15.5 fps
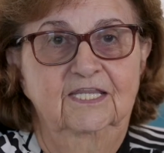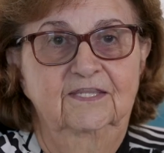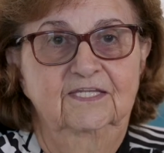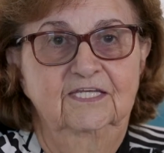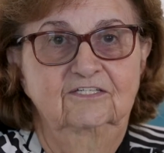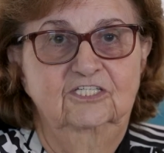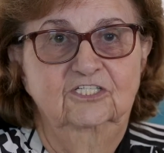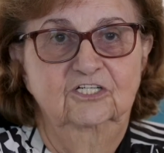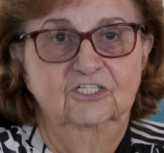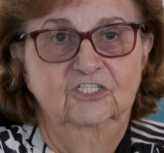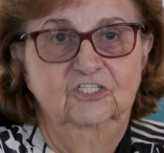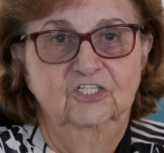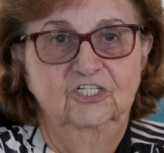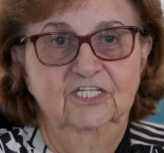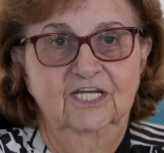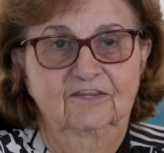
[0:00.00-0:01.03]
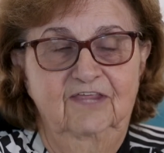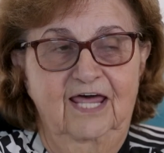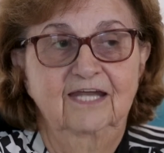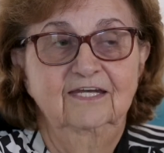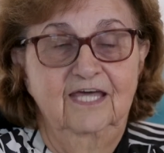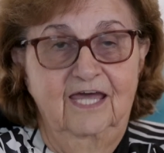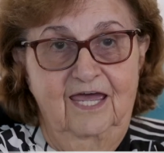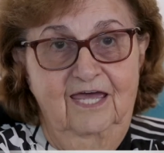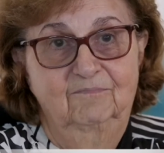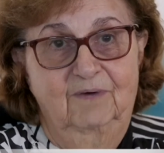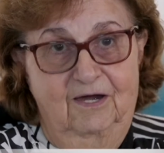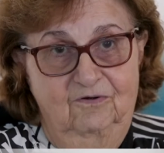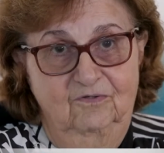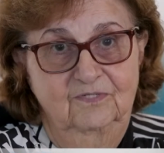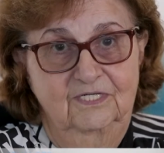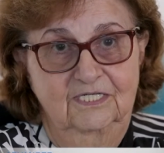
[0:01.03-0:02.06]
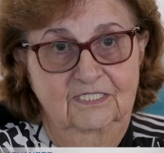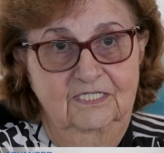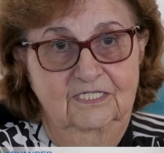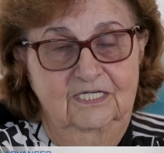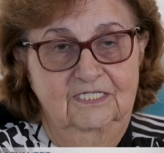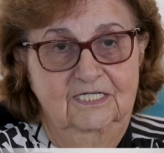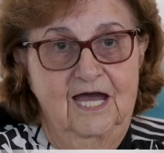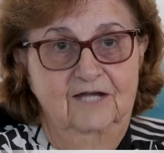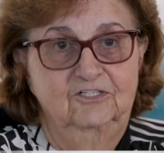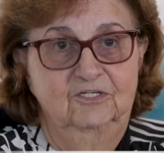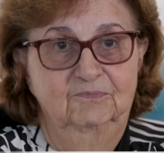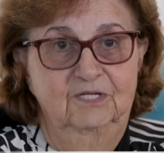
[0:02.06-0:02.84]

The surgeon then came out, Dr.